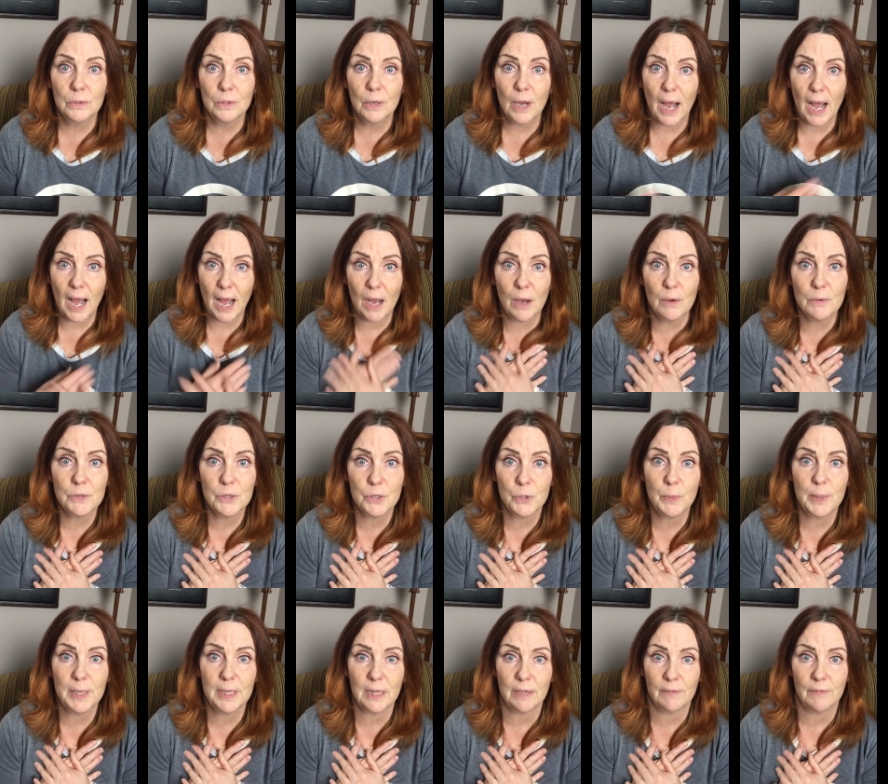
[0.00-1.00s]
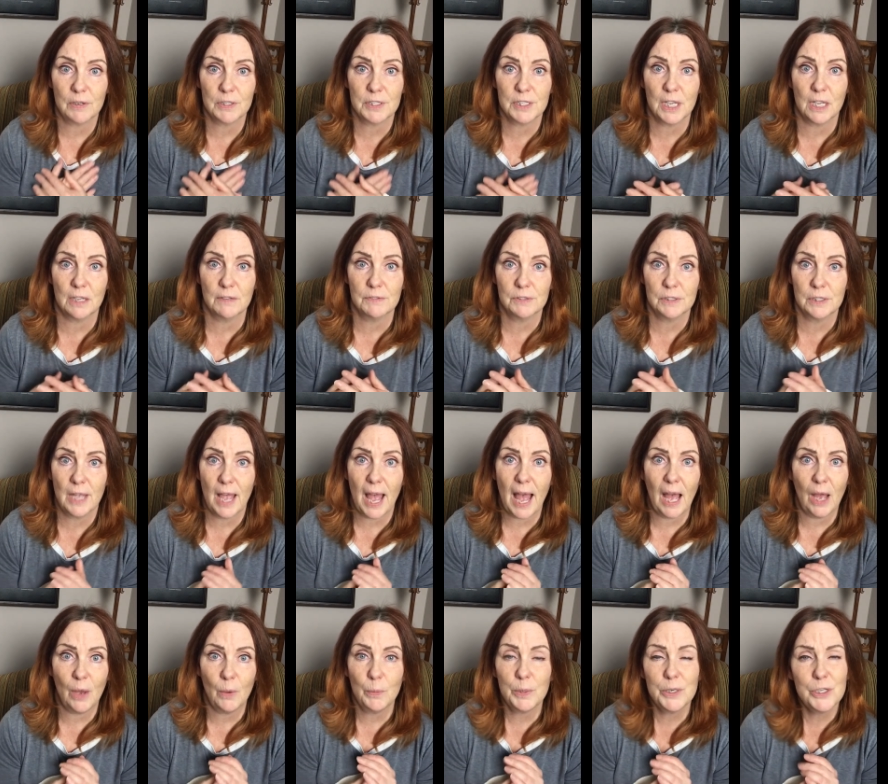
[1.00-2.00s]
how do we love ourselves?
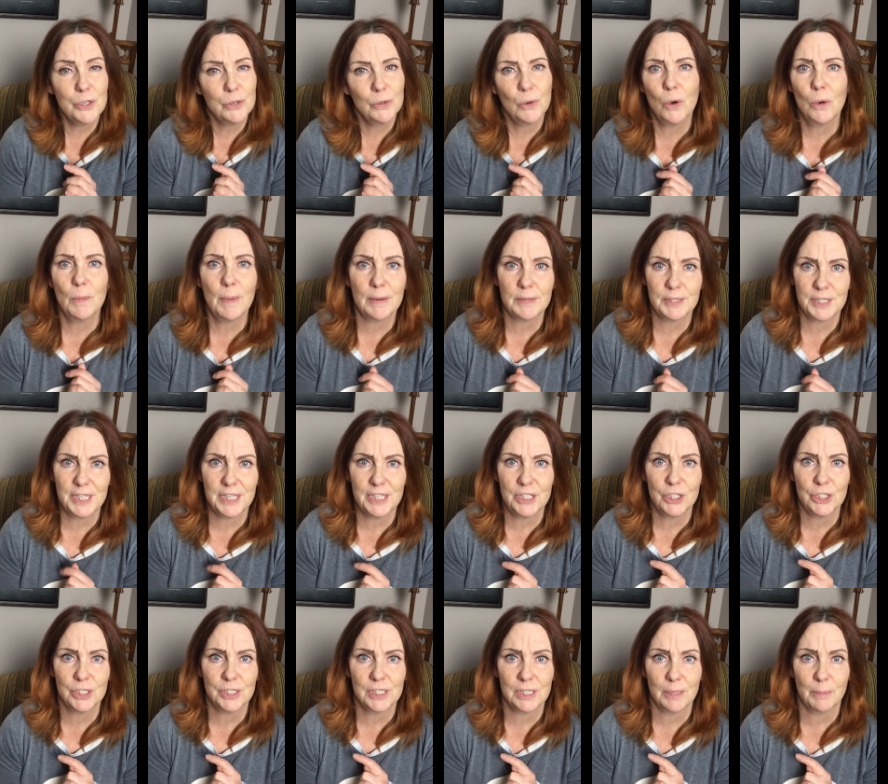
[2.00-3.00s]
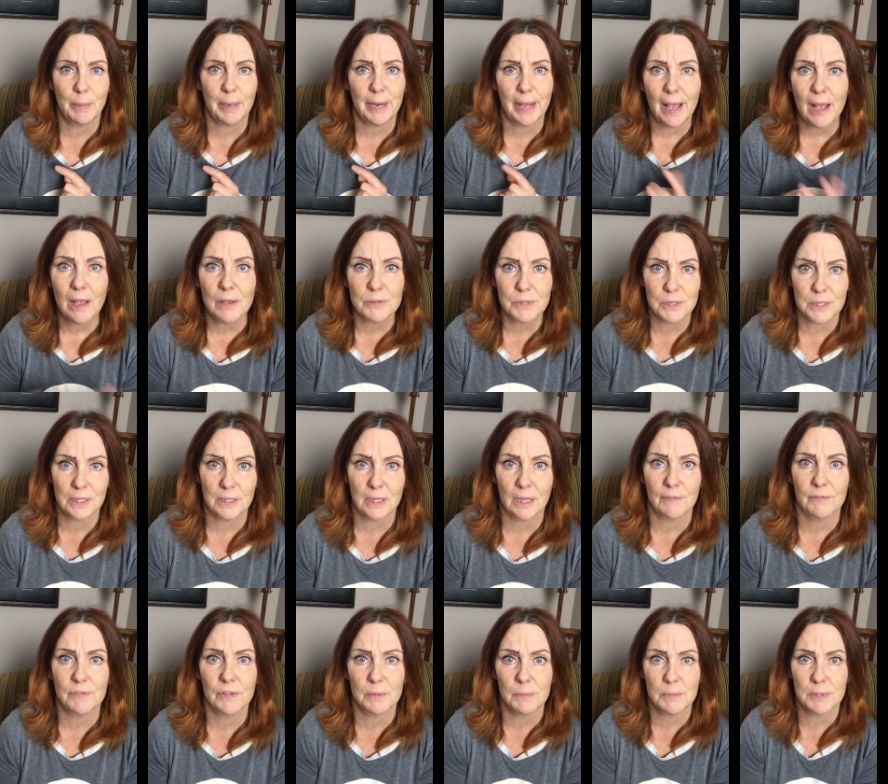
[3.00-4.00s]
How would you go about teaching somebody else to
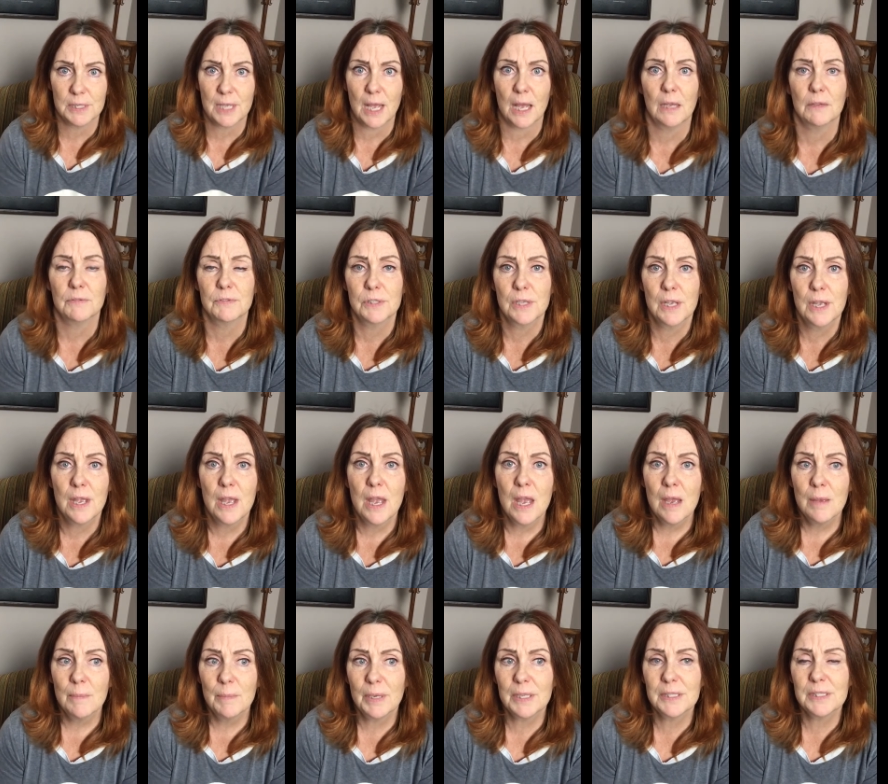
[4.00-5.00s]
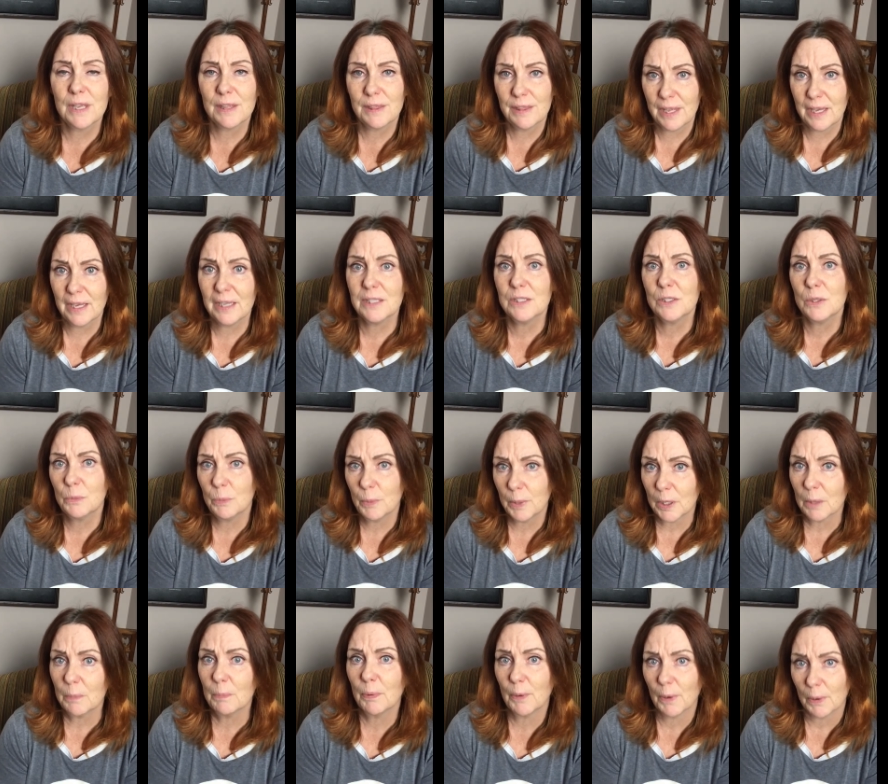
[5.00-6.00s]
love themselves? Because I think it's a
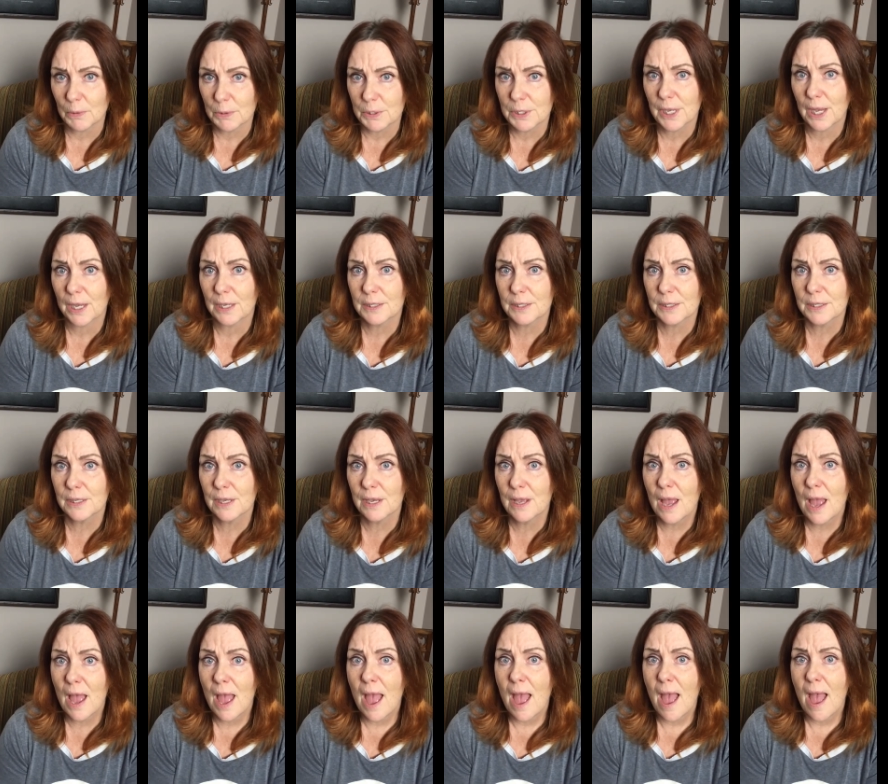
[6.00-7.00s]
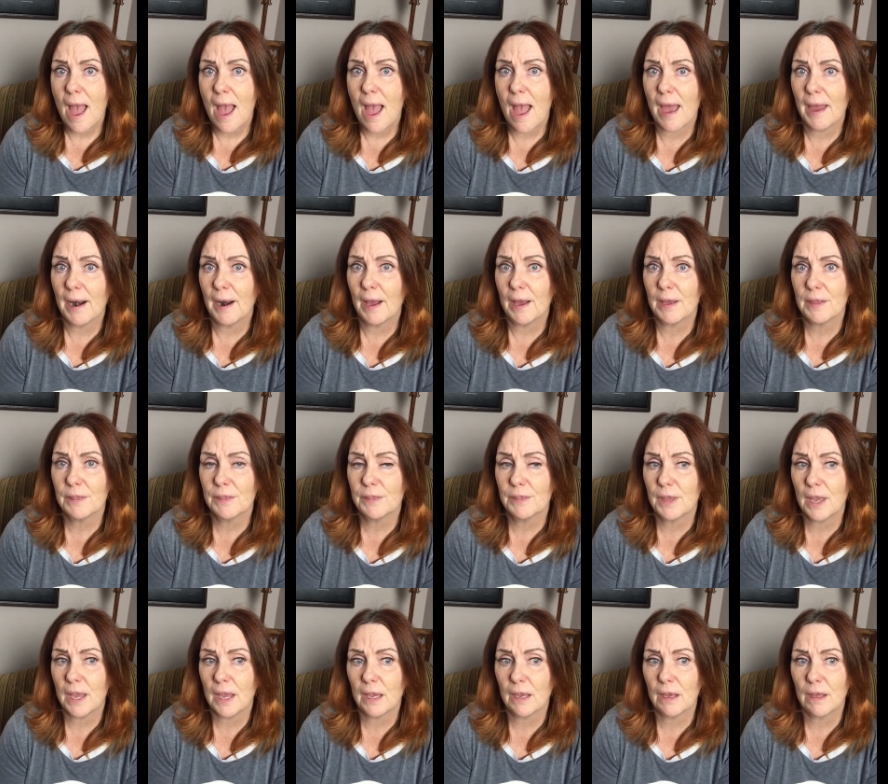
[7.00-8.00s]
real process. And I
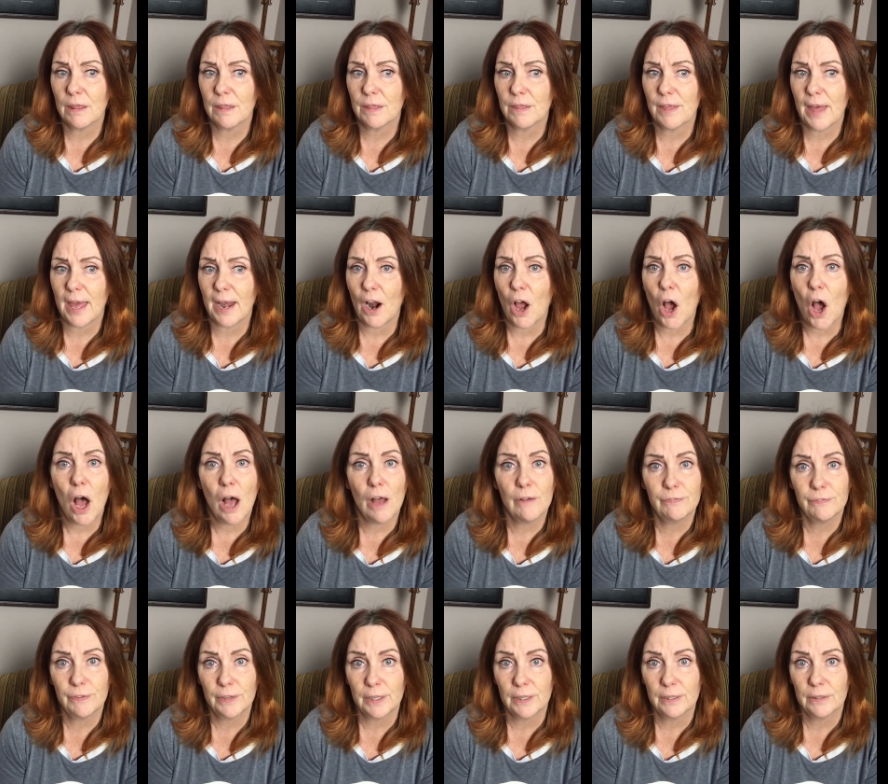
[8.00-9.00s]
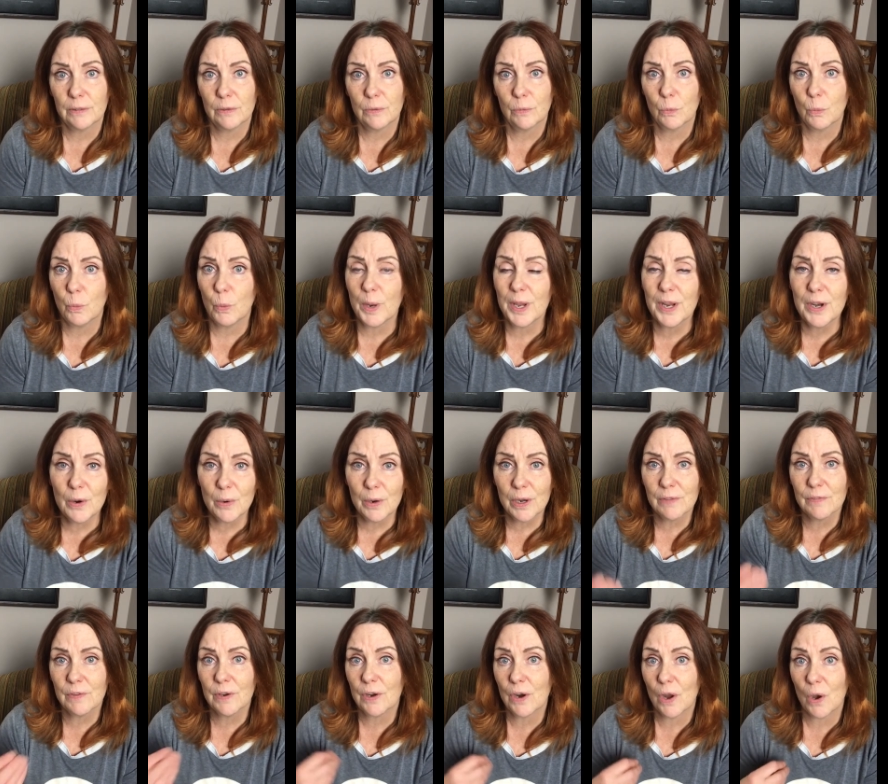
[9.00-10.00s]
think that often we don't
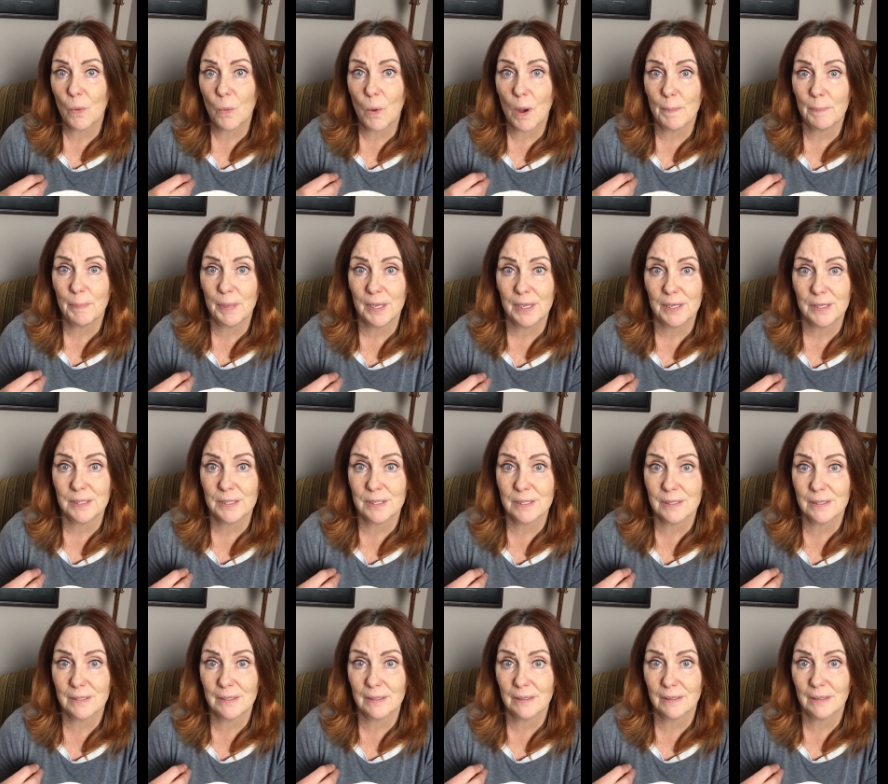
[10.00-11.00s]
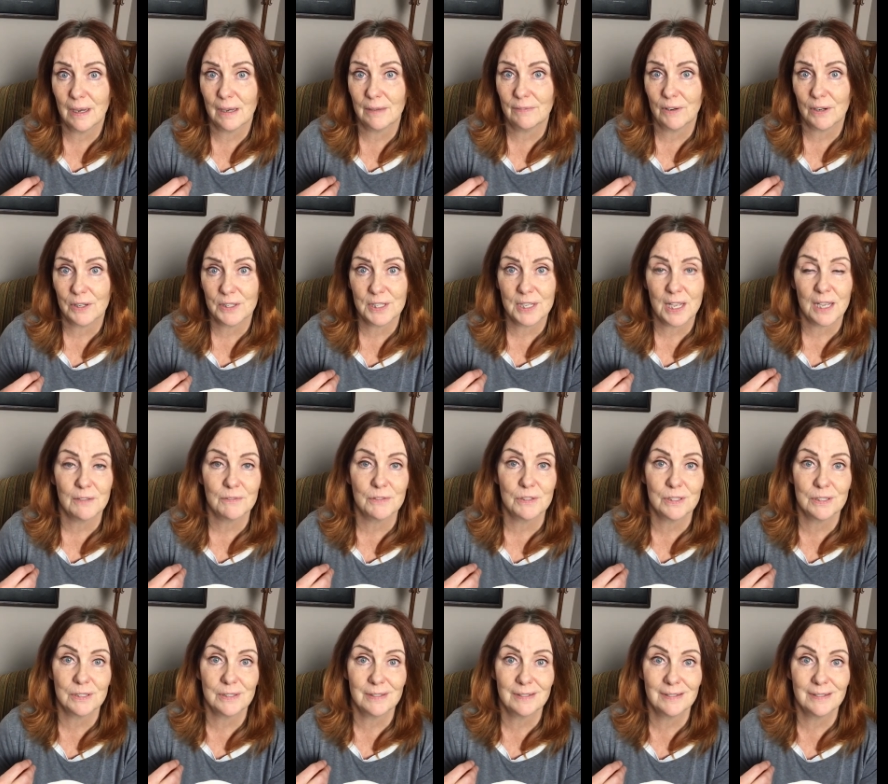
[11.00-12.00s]
even know what piece of ourselves